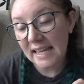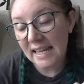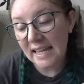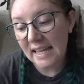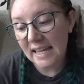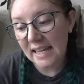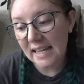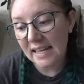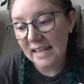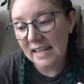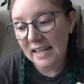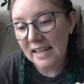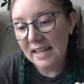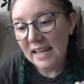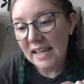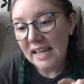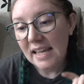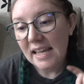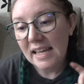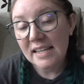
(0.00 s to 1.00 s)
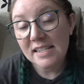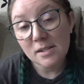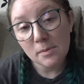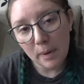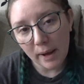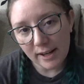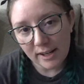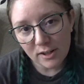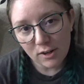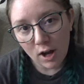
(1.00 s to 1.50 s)
in
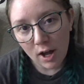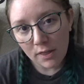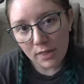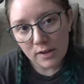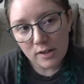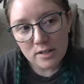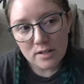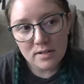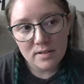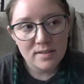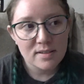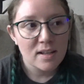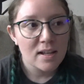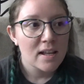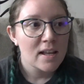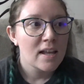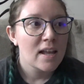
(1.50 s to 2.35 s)
independent authors,